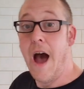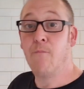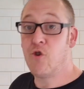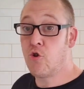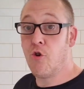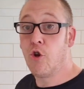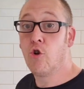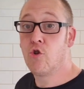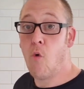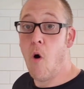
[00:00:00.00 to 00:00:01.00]
I'm just going to
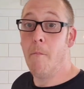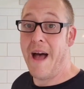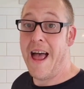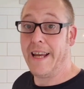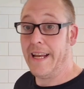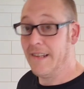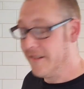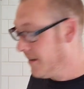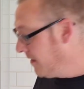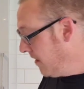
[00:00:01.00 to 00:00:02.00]
go to on
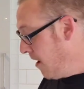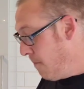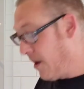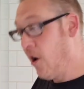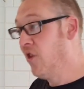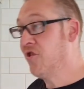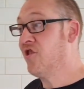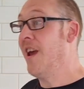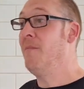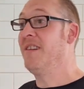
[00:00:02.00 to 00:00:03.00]
bargains. Because I
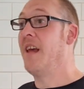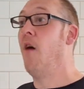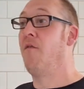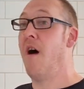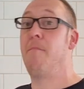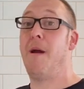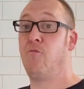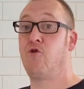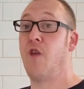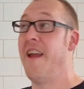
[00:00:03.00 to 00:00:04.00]
saved myself
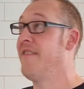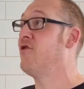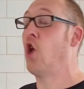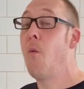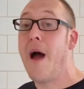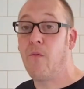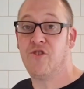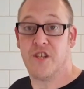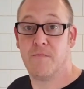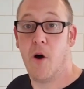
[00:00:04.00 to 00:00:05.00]
about 2
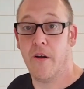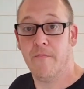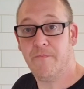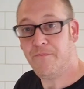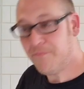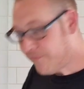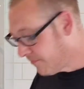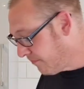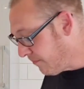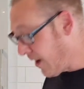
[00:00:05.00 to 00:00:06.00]
hours this morning
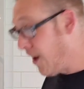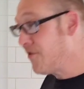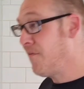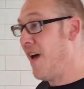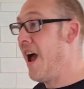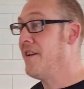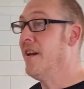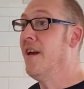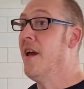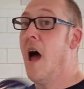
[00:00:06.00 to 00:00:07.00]
to
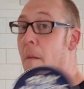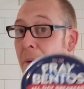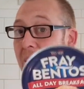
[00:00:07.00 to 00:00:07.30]
find a